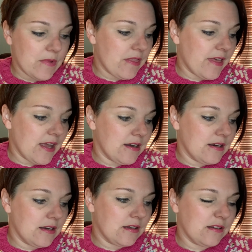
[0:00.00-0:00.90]

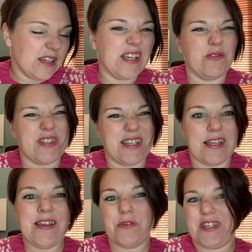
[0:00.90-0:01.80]
then it was
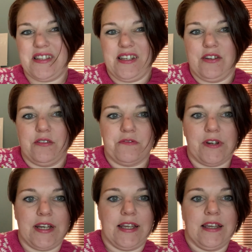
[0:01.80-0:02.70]
easy enough,
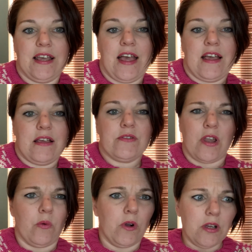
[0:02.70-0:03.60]
really. There was a lot
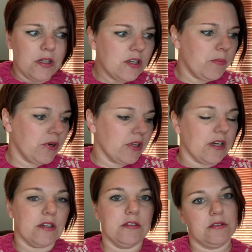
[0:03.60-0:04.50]
of work, but you
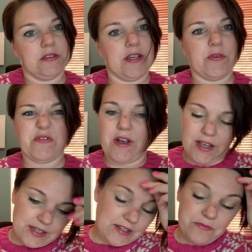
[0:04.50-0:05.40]
know, it was
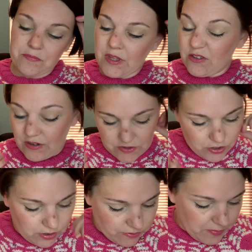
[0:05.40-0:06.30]
fine. So I've just got it
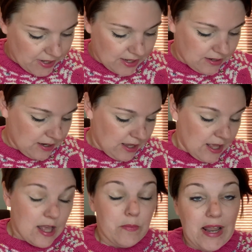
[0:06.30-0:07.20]
over a plain
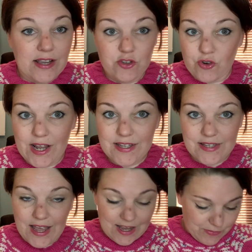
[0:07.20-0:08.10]
black dress,
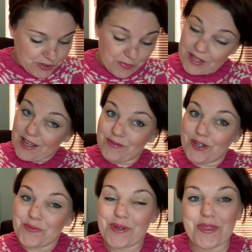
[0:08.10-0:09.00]
something I've
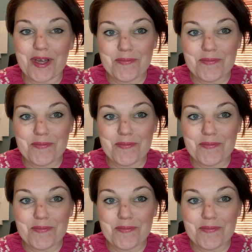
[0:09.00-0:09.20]
learned with